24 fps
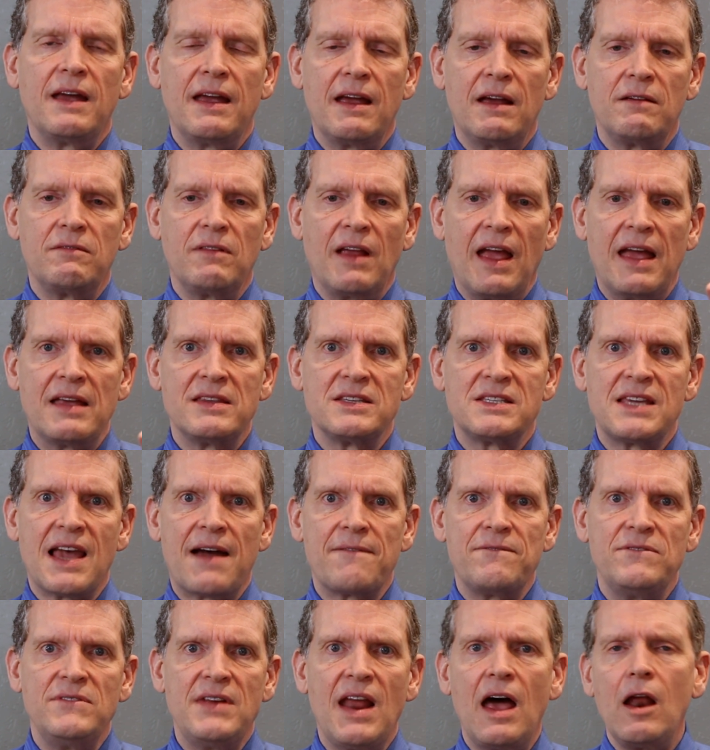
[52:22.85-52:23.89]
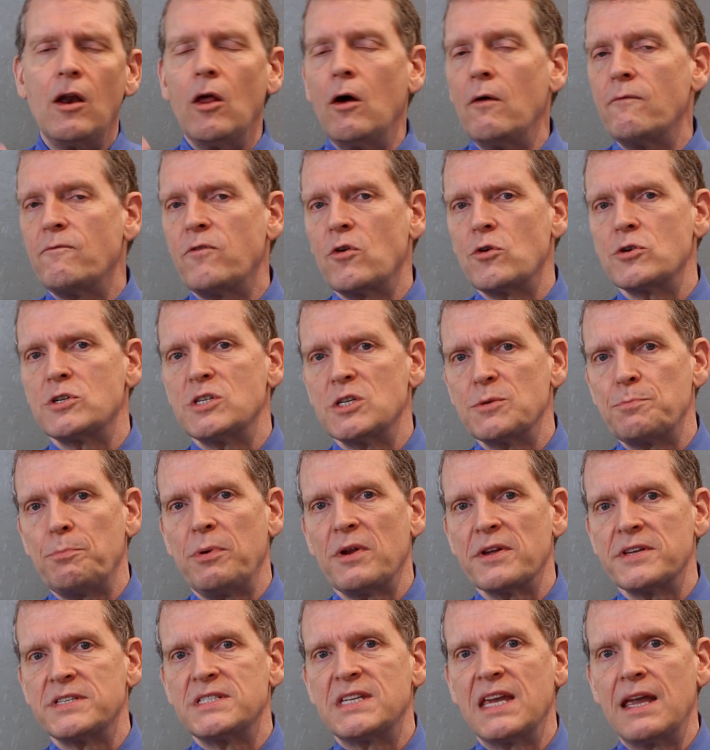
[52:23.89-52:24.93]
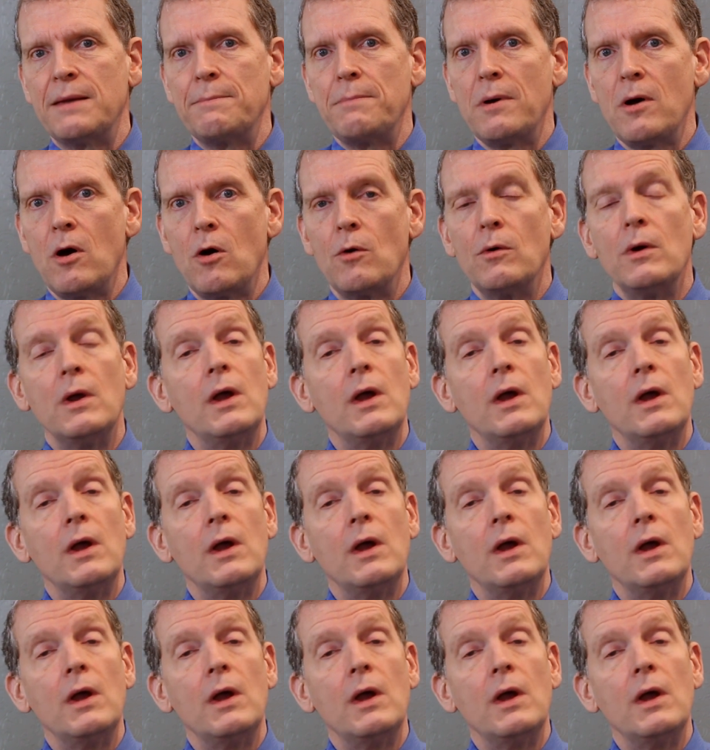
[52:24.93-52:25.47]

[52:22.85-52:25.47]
and Safnelo versus placebo,